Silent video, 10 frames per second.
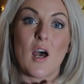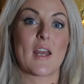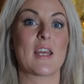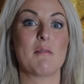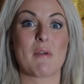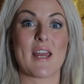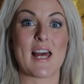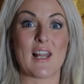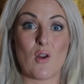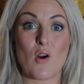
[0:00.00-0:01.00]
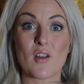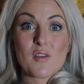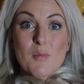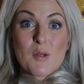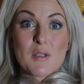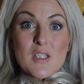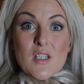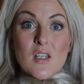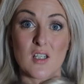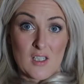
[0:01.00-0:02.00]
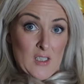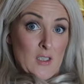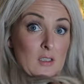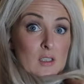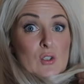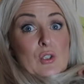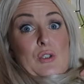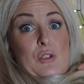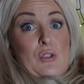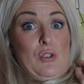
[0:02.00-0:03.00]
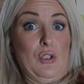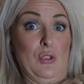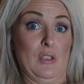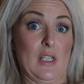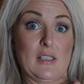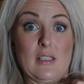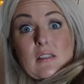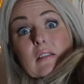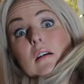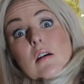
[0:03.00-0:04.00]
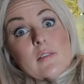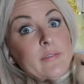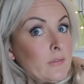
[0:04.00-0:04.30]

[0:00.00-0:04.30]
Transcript: I keep my hair long at the moment to use it as a scarf.